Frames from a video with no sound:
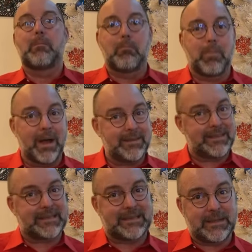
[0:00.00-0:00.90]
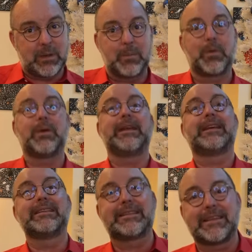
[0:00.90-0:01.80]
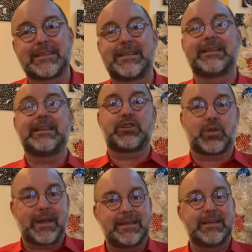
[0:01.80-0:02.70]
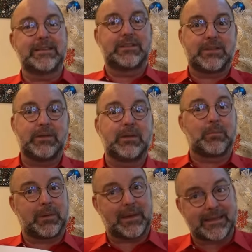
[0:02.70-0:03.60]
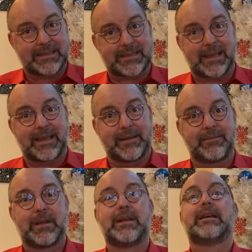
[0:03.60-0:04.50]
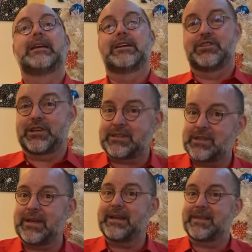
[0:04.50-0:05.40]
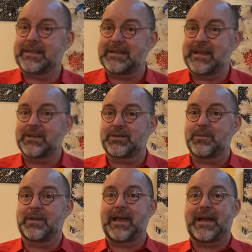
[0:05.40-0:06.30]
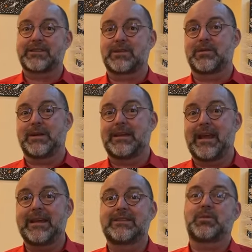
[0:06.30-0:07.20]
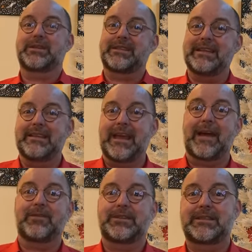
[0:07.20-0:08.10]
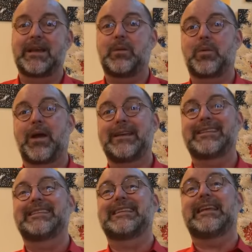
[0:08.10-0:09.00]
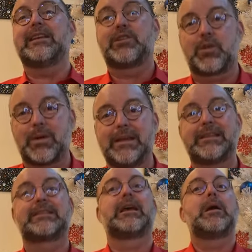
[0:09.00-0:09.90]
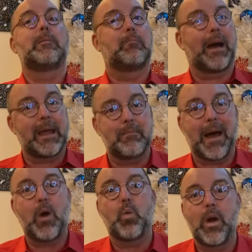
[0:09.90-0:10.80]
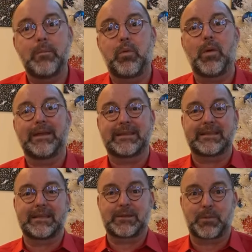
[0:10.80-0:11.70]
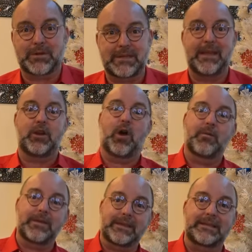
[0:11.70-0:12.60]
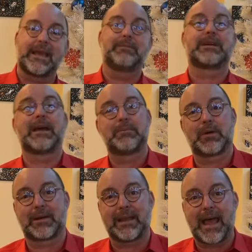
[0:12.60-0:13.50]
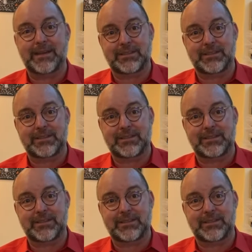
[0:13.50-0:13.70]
but still pretty consistently trending to the plus side. Just looking at the sales from the last 30 days, we're seeing the average sale prices increase by about 1.6% over the same time period last